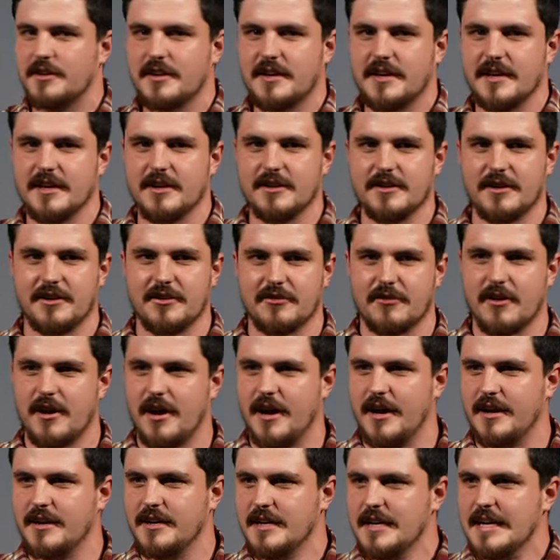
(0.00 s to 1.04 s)
and killed on the
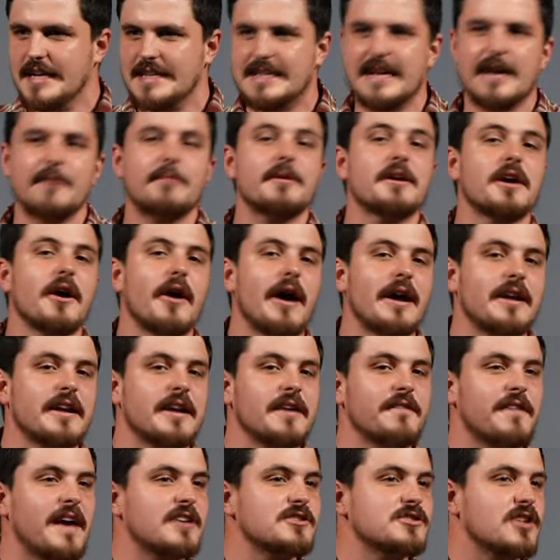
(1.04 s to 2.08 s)
road. Did anybody go out
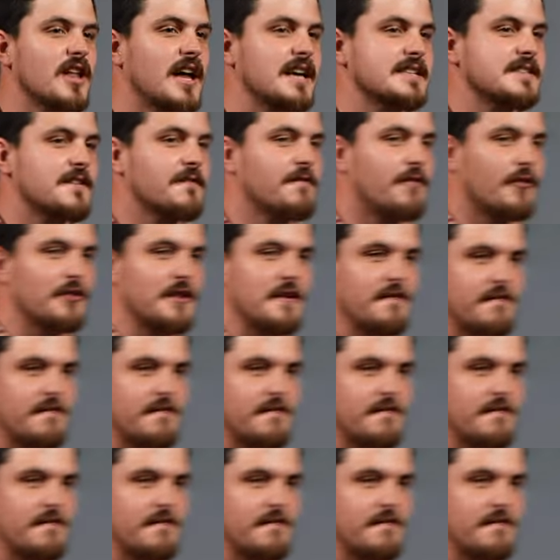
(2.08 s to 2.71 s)
evangelizing for the